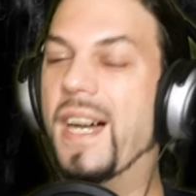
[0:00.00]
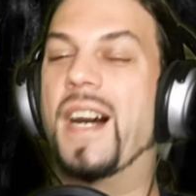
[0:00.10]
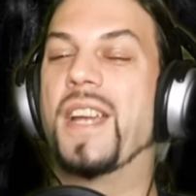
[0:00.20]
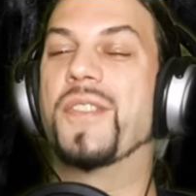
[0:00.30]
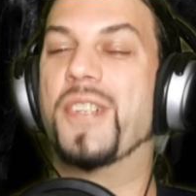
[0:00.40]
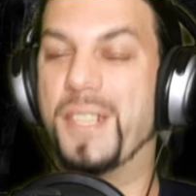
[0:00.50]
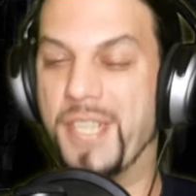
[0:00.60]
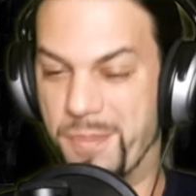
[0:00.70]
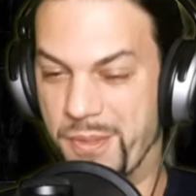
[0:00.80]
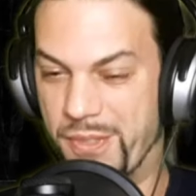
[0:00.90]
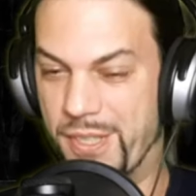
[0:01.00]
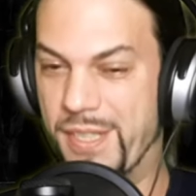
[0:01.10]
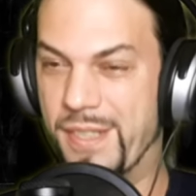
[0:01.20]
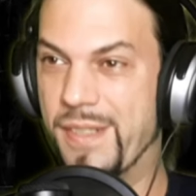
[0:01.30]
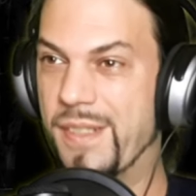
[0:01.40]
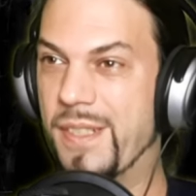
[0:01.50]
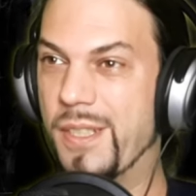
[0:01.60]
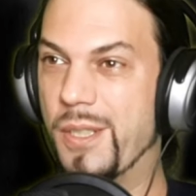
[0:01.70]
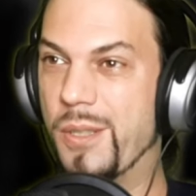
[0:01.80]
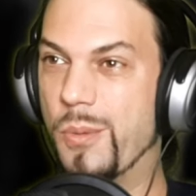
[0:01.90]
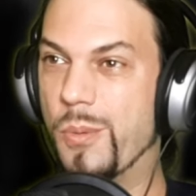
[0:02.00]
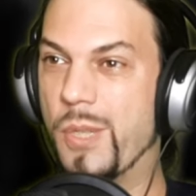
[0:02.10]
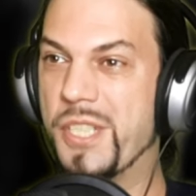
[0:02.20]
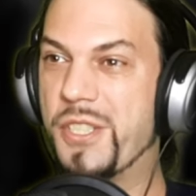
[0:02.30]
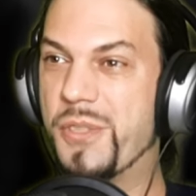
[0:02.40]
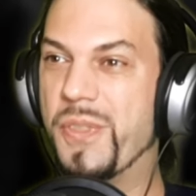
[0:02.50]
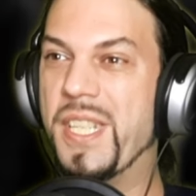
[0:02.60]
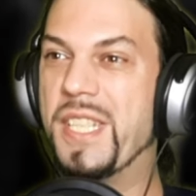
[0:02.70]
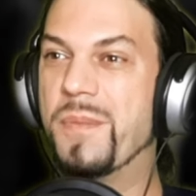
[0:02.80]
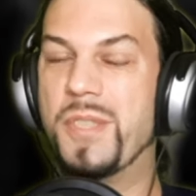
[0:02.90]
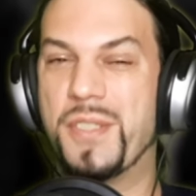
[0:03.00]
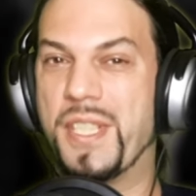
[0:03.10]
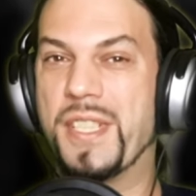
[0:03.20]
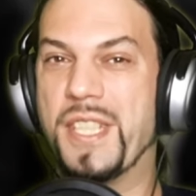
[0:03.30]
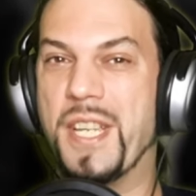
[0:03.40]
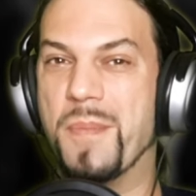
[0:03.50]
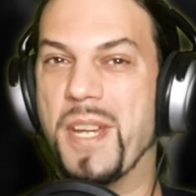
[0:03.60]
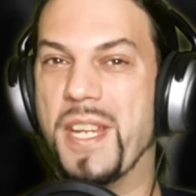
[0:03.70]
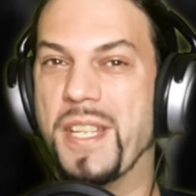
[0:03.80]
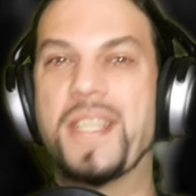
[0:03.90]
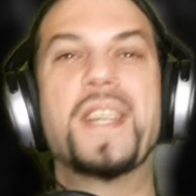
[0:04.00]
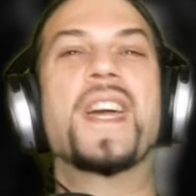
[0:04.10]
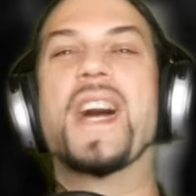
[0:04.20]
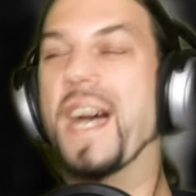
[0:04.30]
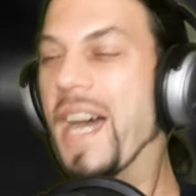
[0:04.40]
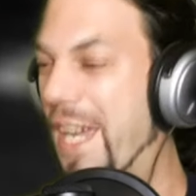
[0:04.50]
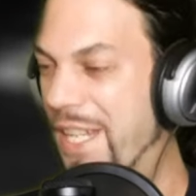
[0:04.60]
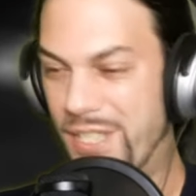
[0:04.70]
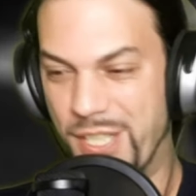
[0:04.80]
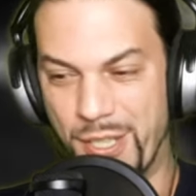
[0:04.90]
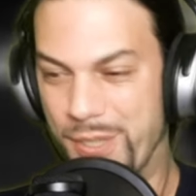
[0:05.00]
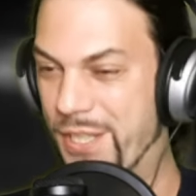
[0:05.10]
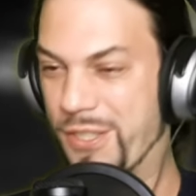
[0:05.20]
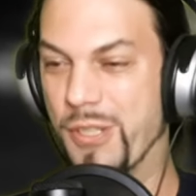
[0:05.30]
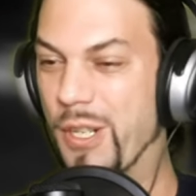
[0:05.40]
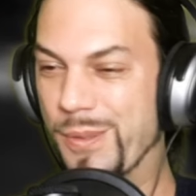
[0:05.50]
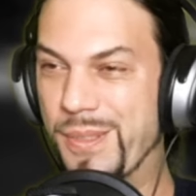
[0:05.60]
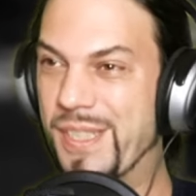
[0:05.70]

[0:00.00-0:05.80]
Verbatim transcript: Oh, I've heard this before. What, what sweet music they make. Me. I know this quote.